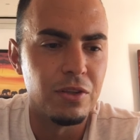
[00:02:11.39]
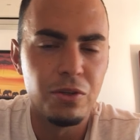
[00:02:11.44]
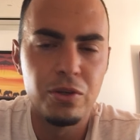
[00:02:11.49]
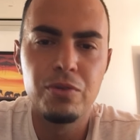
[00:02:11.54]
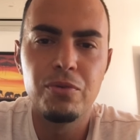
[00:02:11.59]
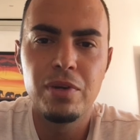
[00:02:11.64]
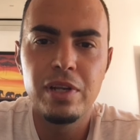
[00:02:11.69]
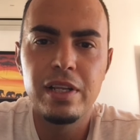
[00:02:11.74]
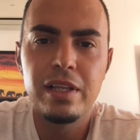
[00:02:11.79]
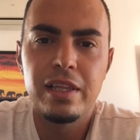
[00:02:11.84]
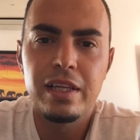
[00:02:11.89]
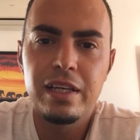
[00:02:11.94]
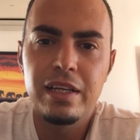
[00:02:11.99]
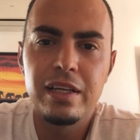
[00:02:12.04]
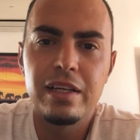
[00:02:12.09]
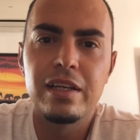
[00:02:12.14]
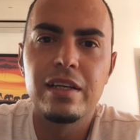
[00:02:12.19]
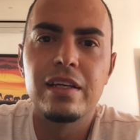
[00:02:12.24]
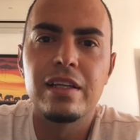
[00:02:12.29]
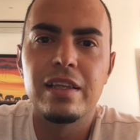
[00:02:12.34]
Do you really
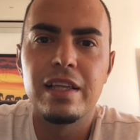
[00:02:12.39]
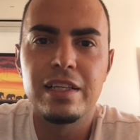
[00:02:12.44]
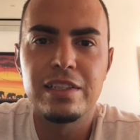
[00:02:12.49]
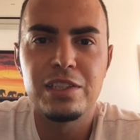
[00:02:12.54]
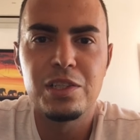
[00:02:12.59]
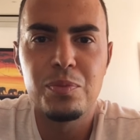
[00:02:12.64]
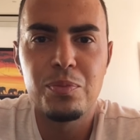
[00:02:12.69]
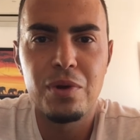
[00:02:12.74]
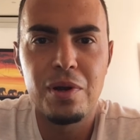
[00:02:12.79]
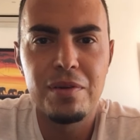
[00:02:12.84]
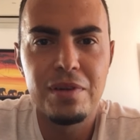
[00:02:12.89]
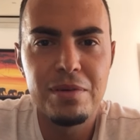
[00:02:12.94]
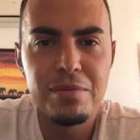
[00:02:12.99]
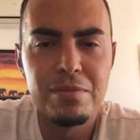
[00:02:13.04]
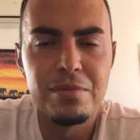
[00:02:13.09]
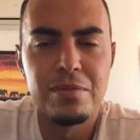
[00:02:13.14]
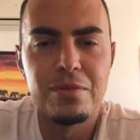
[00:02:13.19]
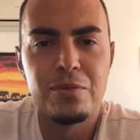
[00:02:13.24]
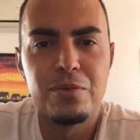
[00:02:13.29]
think that's the problem